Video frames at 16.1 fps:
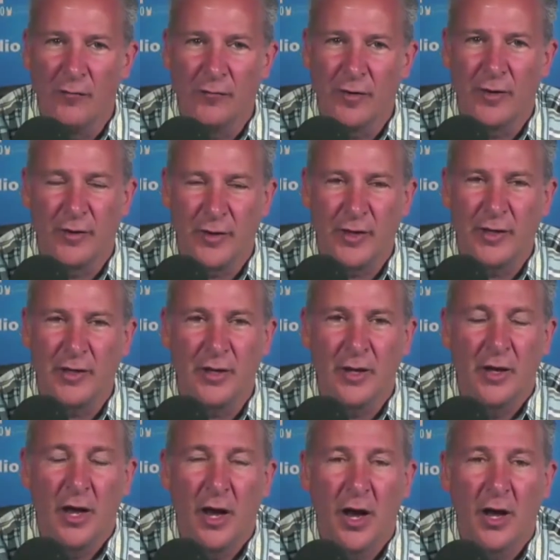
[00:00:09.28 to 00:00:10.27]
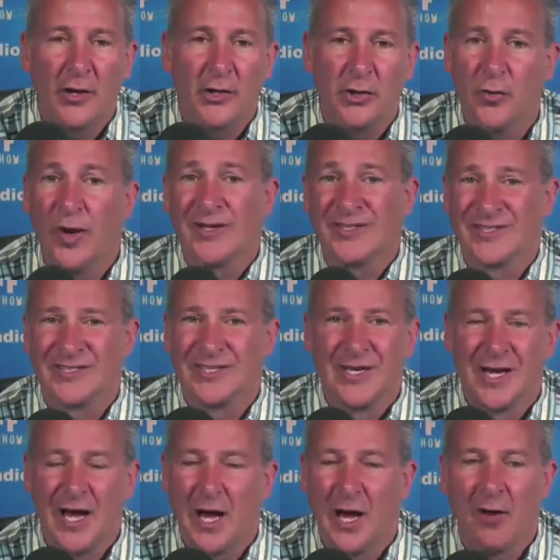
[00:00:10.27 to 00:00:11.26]
of the
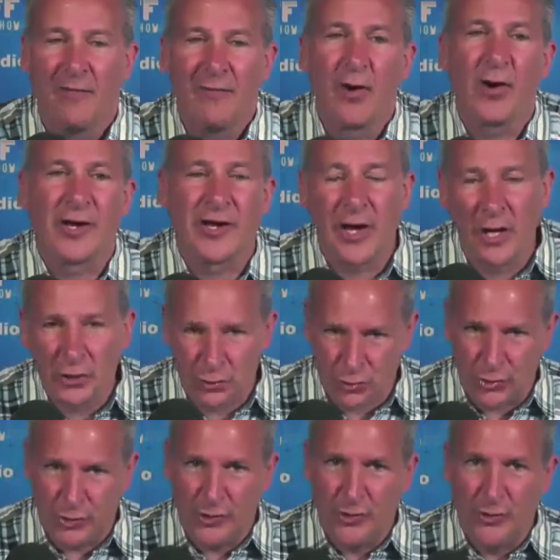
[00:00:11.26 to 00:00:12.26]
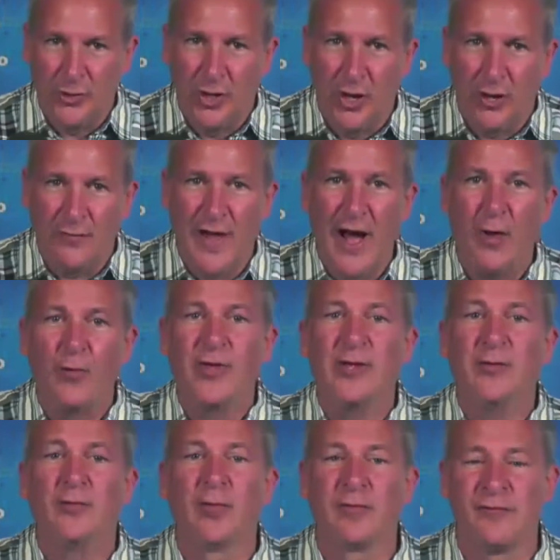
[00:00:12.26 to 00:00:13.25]
U.S., uh, of our country, of
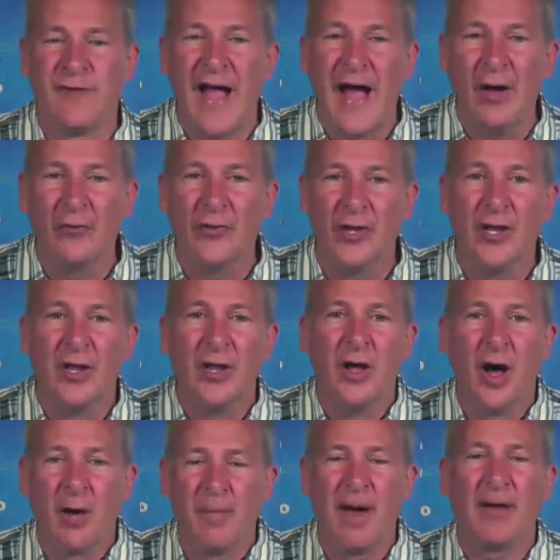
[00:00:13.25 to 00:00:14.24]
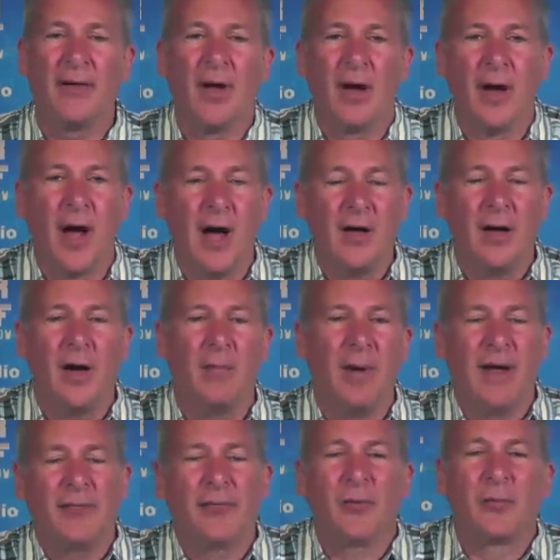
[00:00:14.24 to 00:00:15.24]
how we were founded, about, uh,
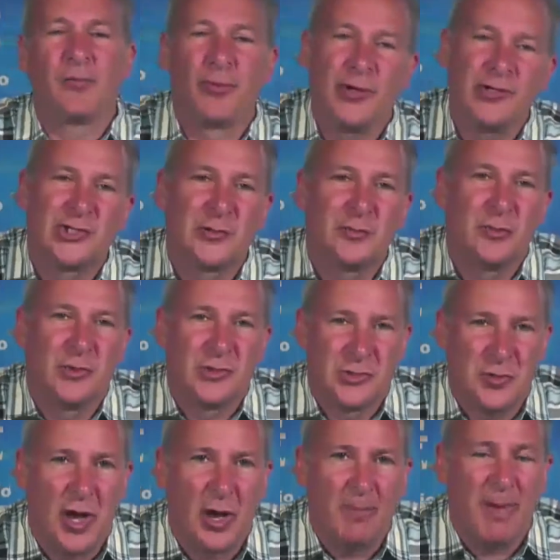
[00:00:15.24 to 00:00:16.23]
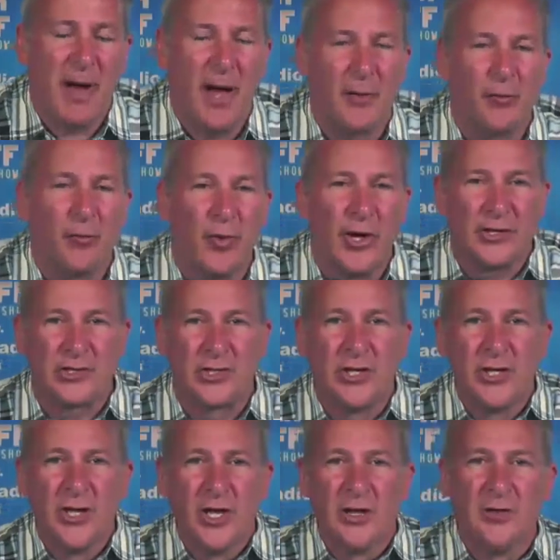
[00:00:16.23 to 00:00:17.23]
uh, about the principles upon
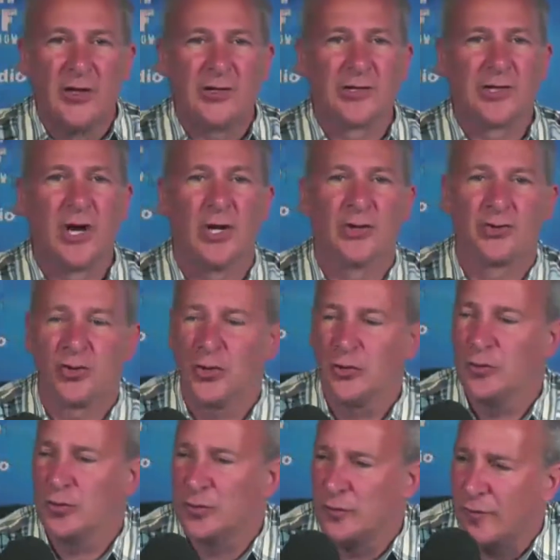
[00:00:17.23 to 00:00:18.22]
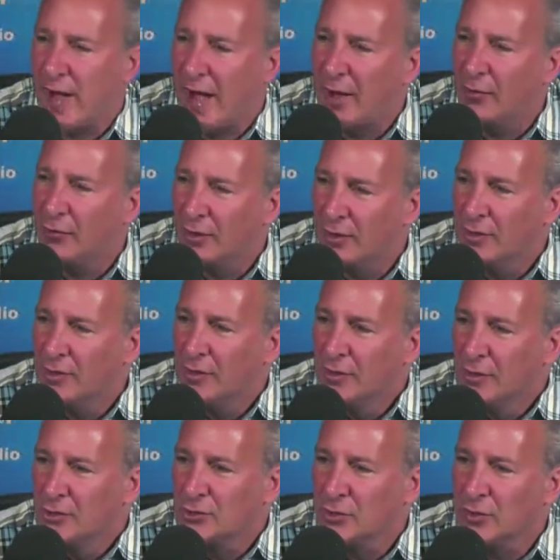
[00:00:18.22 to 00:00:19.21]
which this country was
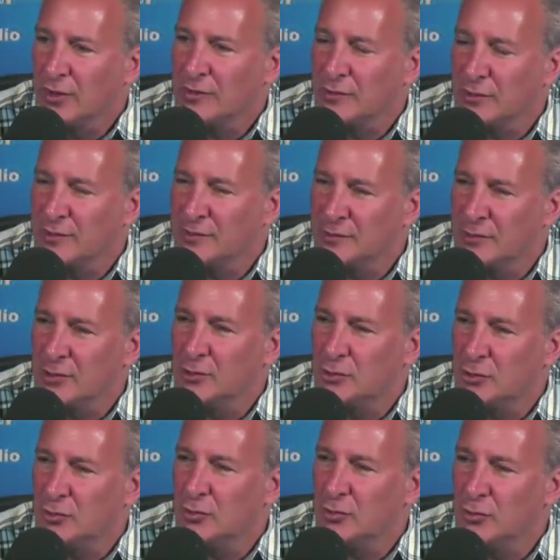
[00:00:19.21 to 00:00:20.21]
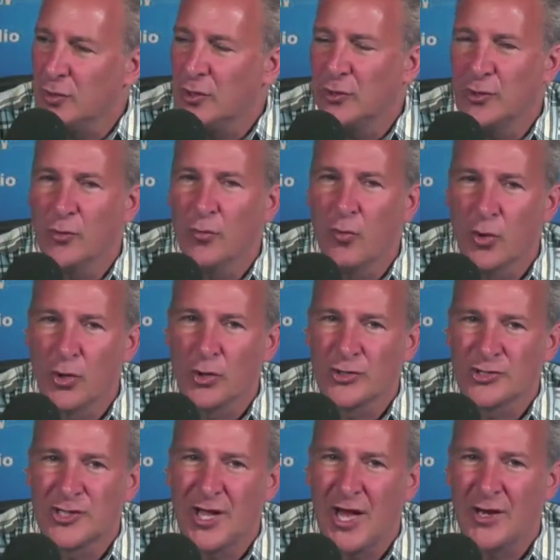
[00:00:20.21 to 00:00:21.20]
founded. So let's listen to the
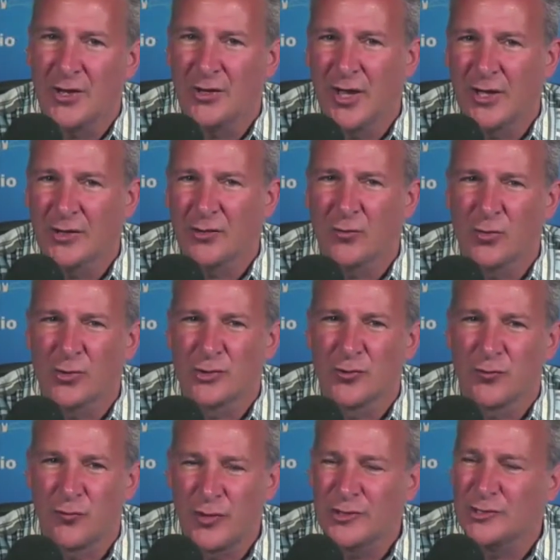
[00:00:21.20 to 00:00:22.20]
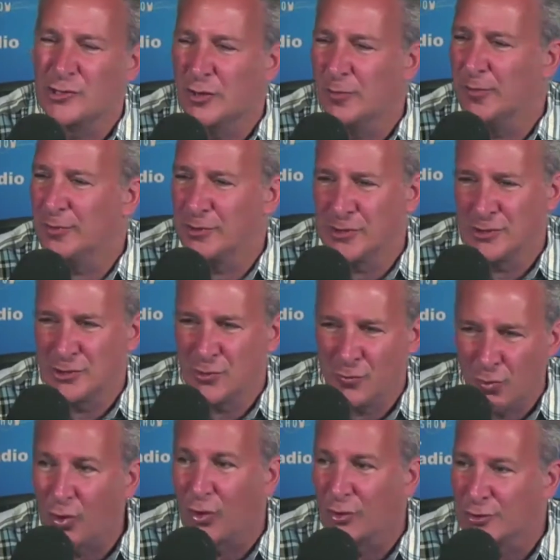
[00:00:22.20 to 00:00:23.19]
words, not, not the words of wisdom, but
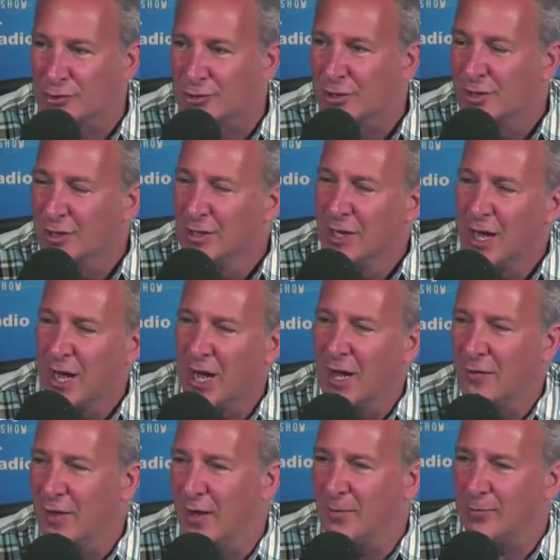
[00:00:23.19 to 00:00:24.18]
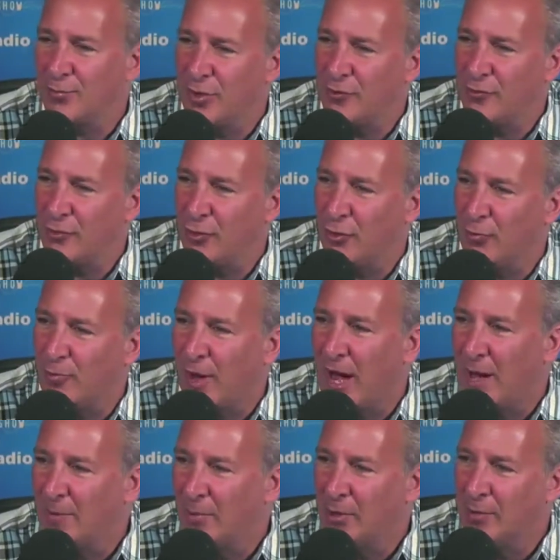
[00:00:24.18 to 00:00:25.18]
just the words uh, that
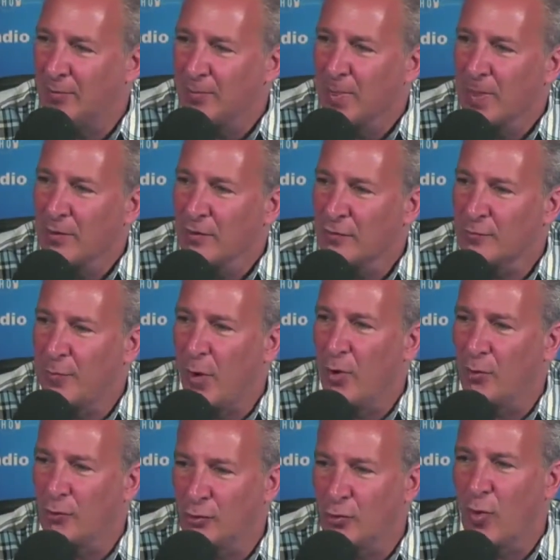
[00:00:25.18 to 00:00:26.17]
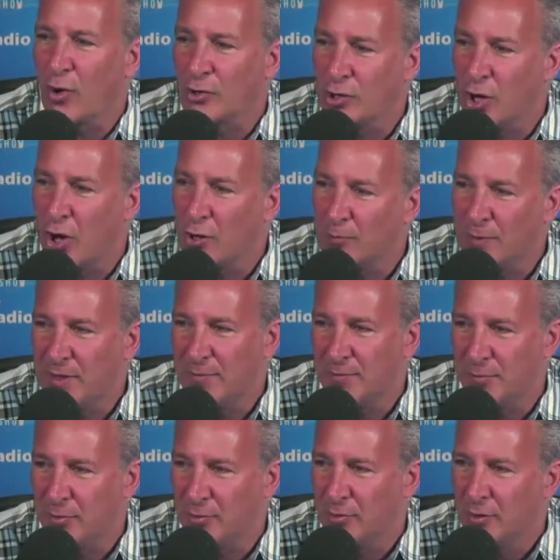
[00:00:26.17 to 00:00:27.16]
President Obama spoke to our
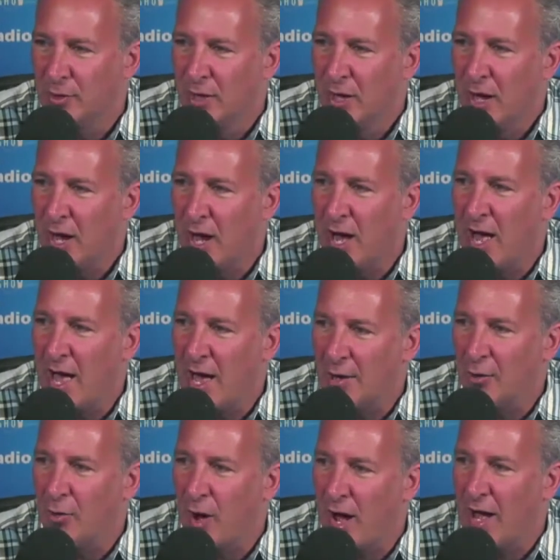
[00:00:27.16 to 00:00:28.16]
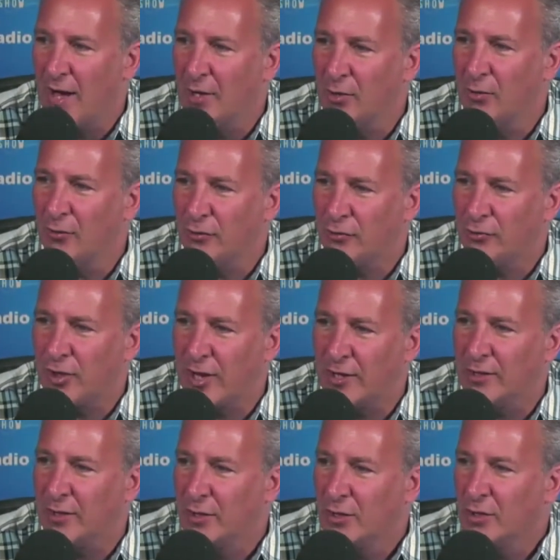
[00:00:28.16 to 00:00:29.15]
young people uh, at Ohio
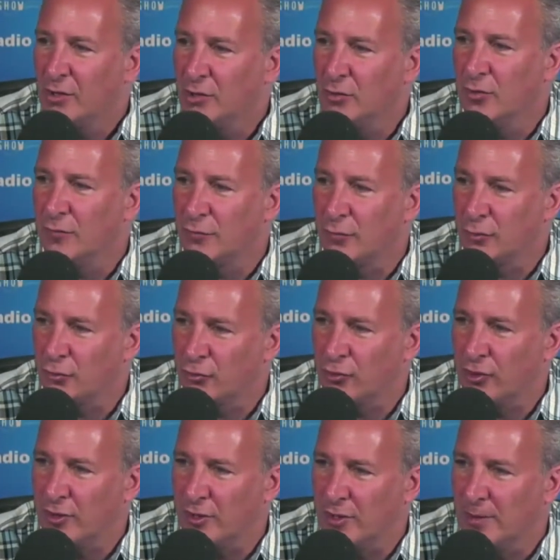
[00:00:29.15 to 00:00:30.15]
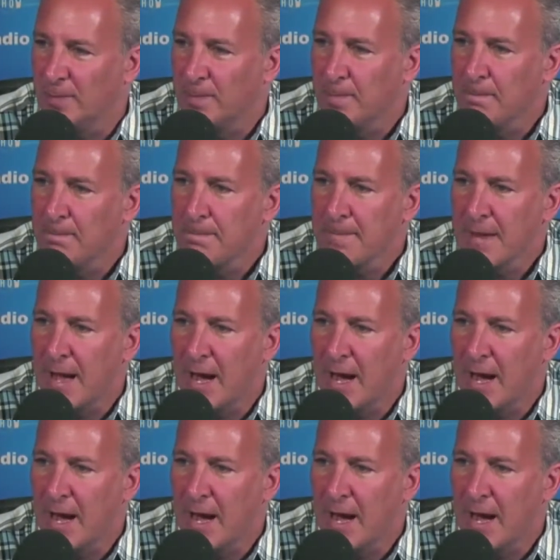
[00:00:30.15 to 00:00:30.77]
State University.